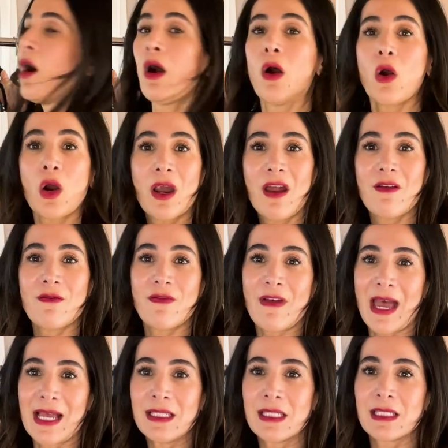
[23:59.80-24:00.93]
are
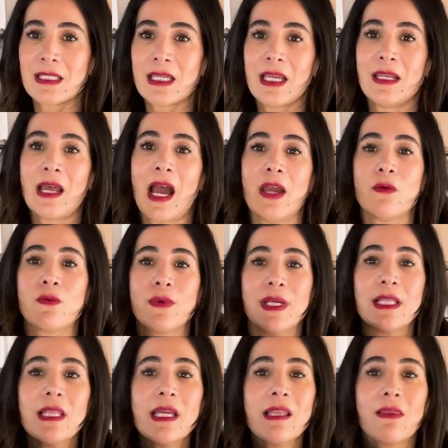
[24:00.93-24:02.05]
vests, and I
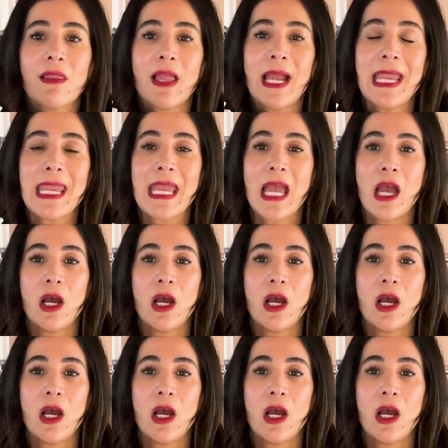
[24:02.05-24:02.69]
really like